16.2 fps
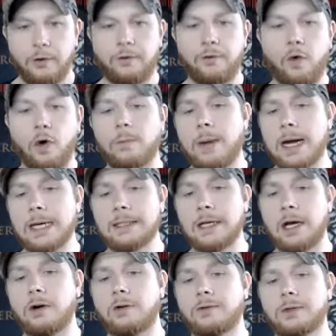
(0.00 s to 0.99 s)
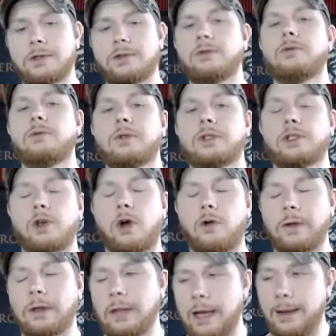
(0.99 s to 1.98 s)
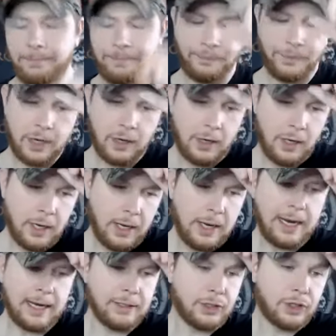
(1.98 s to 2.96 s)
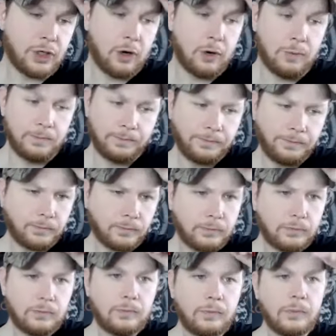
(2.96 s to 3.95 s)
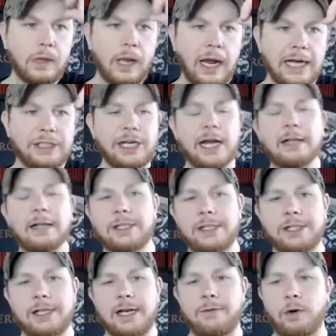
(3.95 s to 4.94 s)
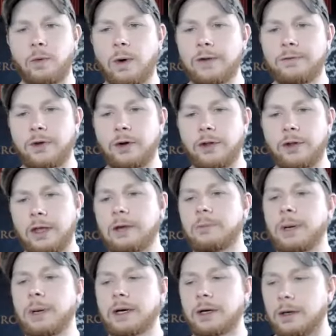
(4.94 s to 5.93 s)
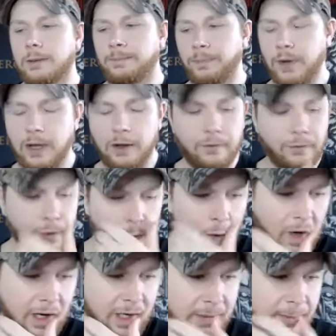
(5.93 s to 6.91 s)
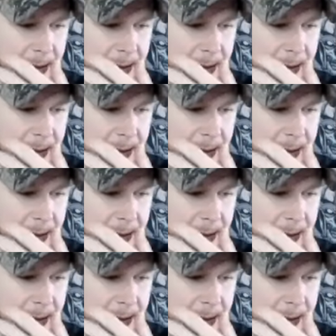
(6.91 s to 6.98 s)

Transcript: for myself to solving that. And so I challenge each and every one of you to think bigger if you wanted to